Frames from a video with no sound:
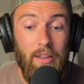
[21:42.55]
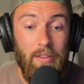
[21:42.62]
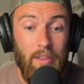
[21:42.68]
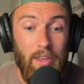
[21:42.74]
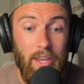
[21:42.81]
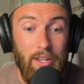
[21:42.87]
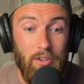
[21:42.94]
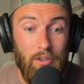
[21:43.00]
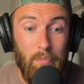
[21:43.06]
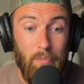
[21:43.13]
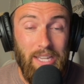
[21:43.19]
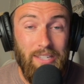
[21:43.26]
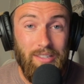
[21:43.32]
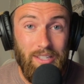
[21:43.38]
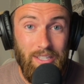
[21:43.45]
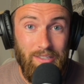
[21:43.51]
It's
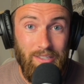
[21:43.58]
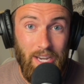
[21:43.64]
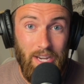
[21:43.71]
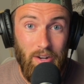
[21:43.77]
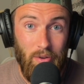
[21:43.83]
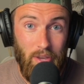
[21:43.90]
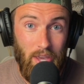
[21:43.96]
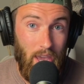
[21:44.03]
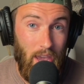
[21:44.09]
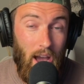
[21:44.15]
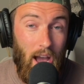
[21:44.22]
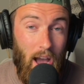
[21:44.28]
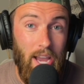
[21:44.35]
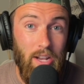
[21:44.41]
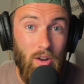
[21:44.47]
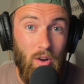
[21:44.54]
basically saying, okay,
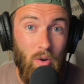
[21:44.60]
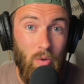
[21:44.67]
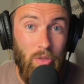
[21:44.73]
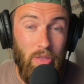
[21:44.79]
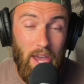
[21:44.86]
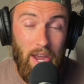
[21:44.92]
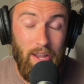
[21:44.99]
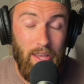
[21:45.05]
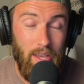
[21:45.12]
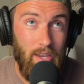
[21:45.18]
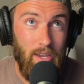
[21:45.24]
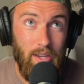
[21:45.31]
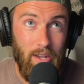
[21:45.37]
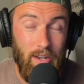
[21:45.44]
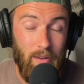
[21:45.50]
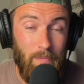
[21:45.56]
I know that
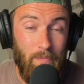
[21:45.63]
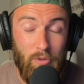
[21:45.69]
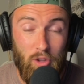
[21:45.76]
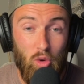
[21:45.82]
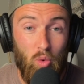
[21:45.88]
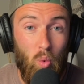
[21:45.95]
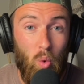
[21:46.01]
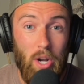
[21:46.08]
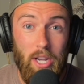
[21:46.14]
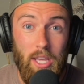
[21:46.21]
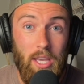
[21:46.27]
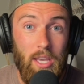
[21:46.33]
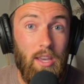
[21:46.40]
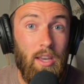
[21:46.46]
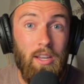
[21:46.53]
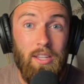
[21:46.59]
in
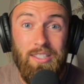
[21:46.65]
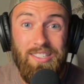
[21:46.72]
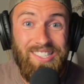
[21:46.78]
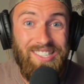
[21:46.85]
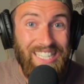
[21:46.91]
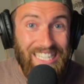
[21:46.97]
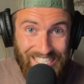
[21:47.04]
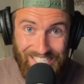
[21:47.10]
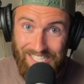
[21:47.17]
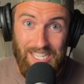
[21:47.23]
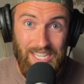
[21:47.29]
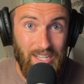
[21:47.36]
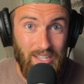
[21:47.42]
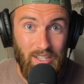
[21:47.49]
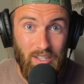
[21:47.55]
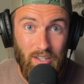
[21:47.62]
twenty
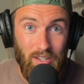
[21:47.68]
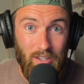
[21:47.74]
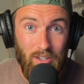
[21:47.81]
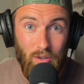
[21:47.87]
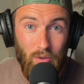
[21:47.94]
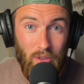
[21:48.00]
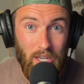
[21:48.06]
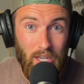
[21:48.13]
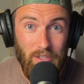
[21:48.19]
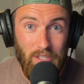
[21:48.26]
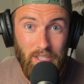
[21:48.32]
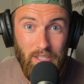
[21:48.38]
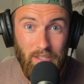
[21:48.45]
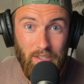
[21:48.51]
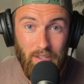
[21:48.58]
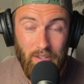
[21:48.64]
sixty, two
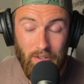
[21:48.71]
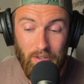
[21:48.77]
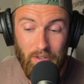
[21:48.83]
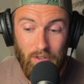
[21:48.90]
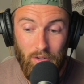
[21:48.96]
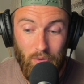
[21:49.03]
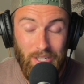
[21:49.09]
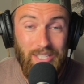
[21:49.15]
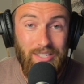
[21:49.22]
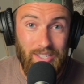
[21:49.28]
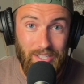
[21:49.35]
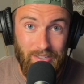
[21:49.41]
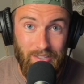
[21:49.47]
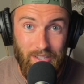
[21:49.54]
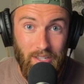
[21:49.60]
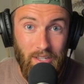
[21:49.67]
thousand or twenty
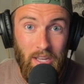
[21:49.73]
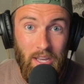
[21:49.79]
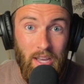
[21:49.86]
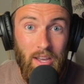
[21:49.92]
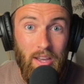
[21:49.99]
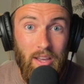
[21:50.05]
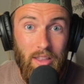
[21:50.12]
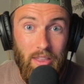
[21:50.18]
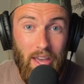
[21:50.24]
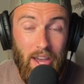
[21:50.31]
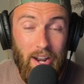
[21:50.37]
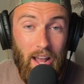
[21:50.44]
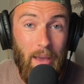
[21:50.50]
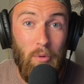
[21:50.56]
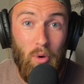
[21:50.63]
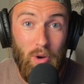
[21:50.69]
sixty that
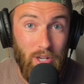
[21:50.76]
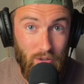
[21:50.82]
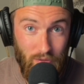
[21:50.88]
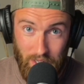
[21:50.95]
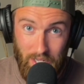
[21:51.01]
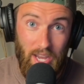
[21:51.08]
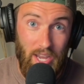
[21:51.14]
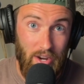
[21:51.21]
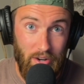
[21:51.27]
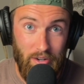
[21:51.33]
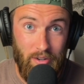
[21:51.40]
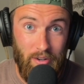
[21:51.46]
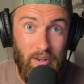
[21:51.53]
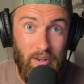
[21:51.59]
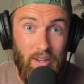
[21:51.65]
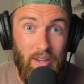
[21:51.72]
I'm going to retire.
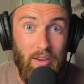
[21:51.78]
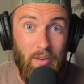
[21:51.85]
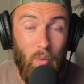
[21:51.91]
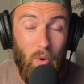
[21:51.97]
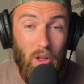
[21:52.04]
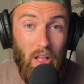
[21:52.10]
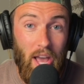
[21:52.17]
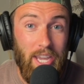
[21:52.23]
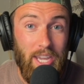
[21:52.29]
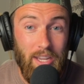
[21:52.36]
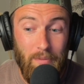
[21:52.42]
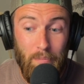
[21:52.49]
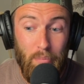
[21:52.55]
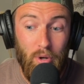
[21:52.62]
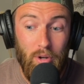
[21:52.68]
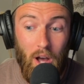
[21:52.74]
Well, I
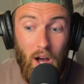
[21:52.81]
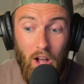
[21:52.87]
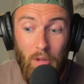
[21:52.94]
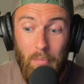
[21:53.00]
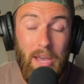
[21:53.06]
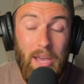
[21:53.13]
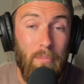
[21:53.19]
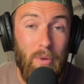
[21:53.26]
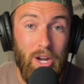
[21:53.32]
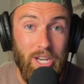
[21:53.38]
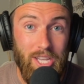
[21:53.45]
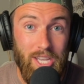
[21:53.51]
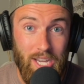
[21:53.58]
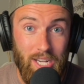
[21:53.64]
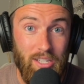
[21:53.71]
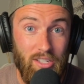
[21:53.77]
can put all my
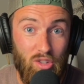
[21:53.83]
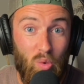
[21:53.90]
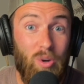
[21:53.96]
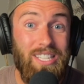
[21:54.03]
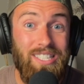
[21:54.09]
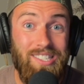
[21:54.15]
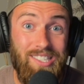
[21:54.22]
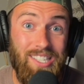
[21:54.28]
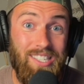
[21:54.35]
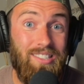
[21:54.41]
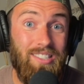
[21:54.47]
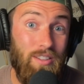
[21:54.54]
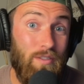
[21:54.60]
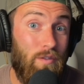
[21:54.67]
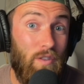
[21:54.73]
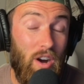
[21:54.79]
money in a twenty
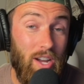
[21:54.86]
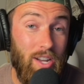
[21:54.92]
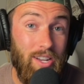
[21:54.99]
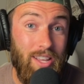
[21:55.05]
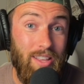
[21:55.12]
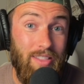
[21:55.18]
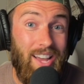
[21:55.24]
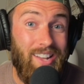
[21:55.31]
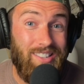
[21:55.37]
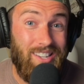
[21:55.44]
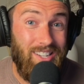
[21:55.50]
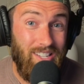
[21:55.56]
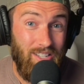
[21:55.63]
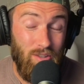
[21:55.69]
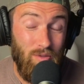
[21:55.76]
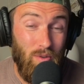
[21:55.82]
sixty fund, and that's going
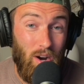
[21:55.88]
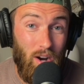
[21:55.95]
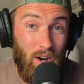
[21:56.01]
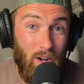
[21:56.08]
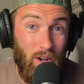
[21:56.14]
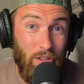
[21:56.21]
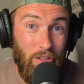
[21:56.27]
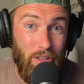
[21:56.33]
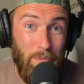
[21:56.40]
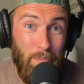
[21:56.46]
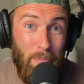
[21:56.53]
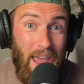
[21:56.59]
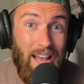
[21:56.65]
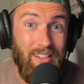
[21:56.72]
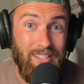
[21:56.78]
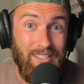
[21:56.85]
to do all the
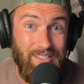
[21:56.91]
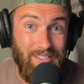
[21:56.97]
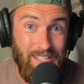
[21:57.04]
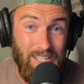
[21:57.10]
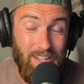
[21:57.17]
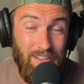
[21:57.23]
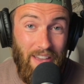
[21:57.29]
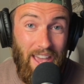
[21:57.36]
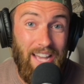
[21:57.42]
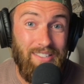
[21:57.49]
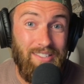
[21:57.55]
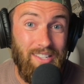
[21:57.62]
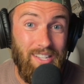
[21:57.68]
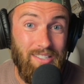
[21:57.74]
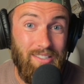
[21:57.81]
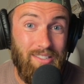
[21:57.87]
balancing of
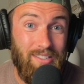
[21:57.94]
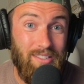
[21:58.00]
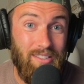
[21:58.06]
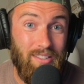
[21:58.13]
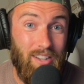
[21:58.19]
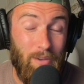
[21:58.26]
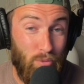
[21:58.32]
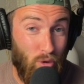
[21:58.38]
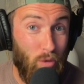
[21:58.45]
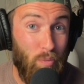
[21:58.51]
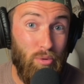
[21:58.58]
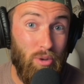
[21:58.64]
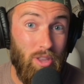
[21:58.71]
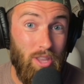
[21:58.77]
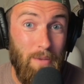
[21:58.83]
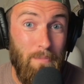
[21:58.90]
assets
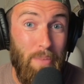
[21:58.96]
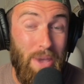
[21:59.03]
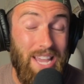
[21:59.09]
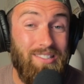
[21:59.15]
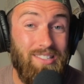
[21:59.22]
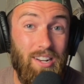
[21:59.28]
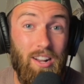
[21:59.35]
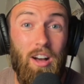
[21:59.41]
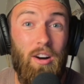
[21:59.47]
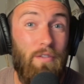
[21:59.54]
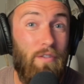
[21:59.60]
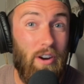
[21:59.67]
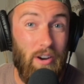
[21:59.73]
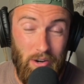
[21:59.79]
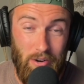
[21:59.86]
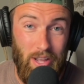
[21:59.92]
appropriately based on how
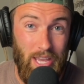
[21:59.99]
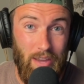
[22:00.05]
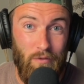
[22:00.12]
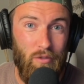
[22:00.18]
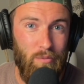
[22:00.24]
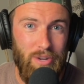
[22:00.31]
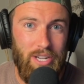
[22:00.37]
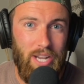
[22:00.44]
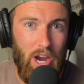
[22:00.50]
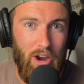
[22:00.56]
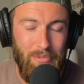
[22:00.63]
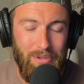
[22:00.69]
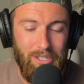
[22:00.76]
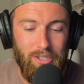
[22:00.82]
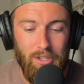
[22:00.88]
far out I am from retirement.